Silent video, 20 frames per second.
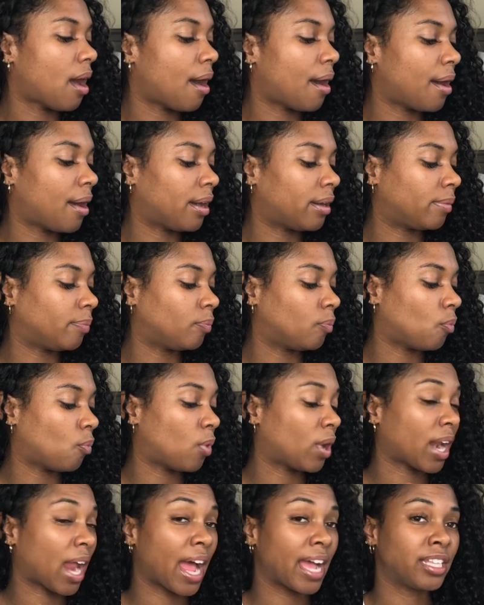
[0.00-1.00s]
Um,
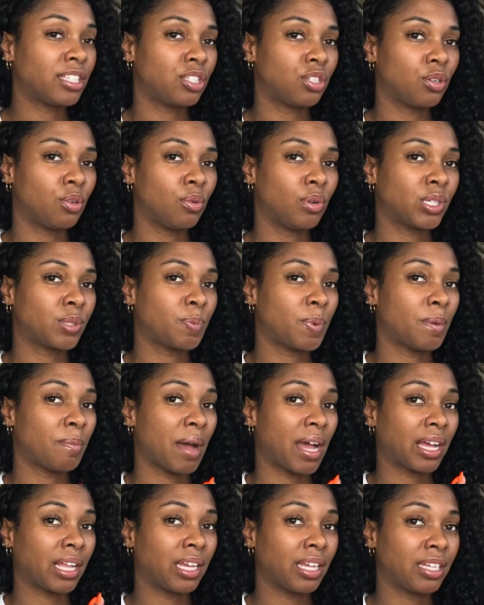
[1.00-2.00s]
what I do is put
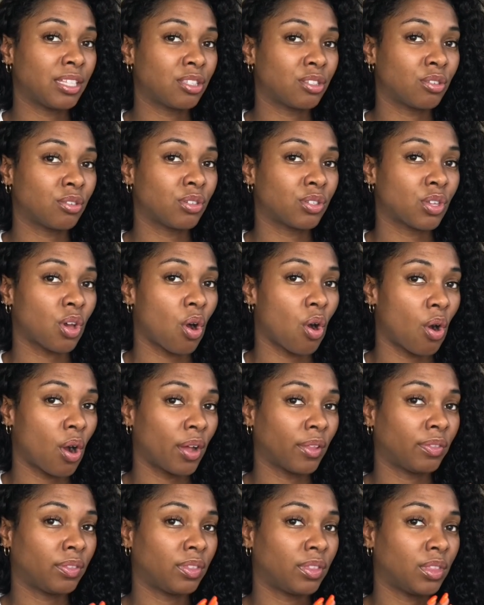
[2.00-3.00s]
my cleansers
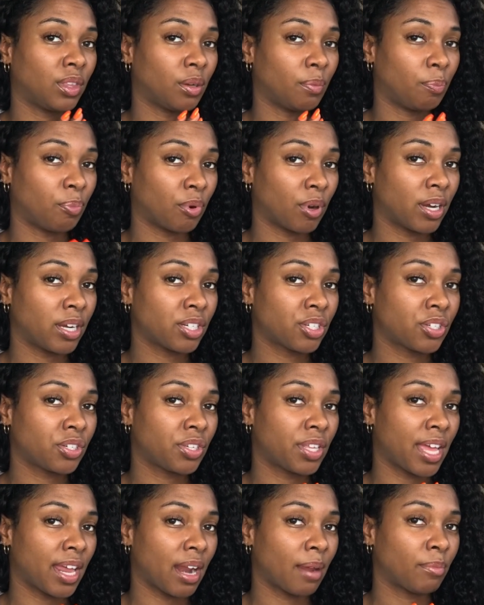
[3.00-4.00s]
on the
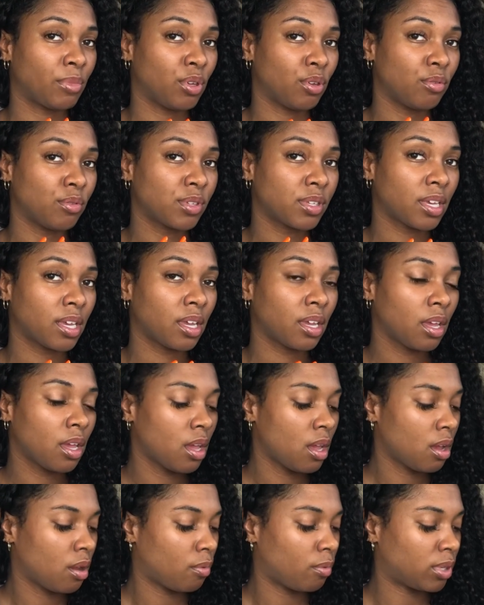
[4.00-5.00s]
brush that I'm using,
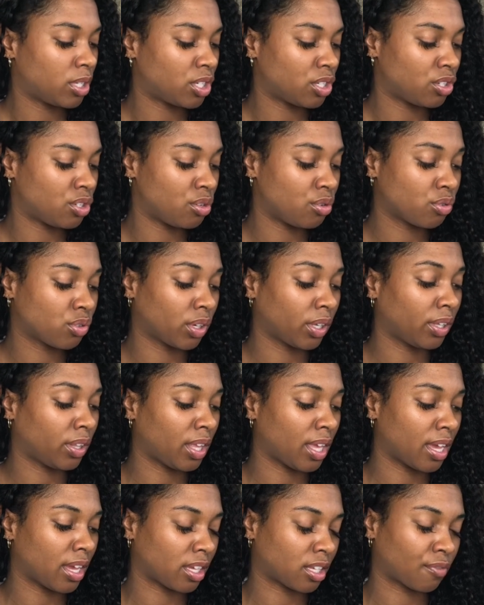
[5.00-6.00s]
which is usually
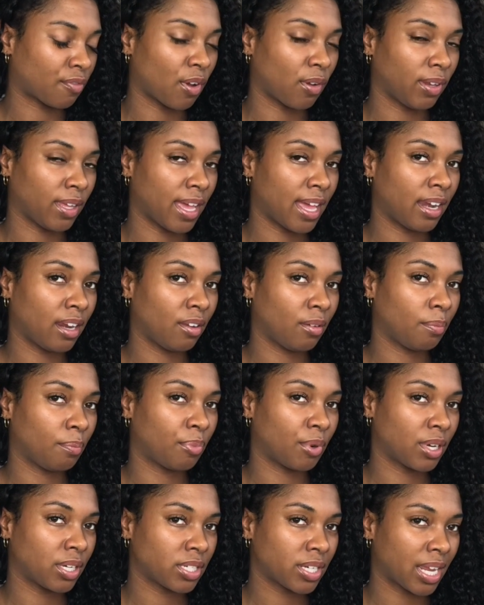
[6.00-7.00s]
the
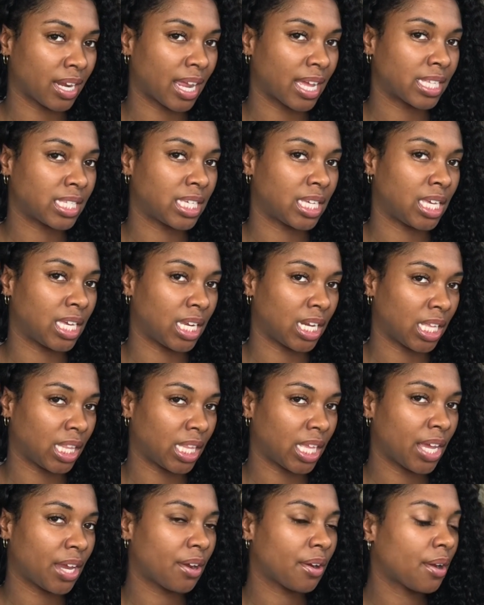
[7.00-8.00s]
exfoliating brush I like to get
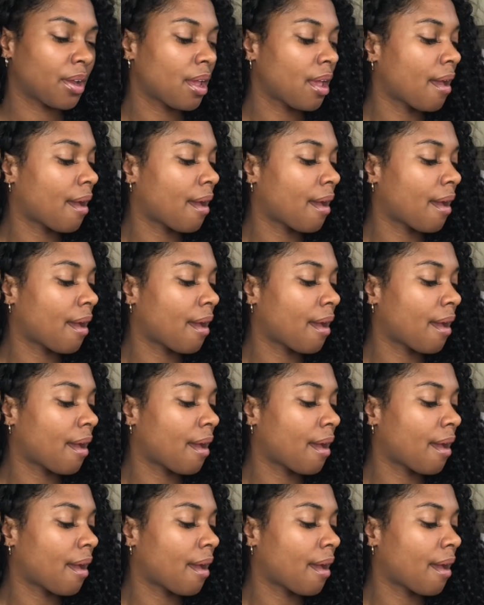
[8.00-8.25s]
in there.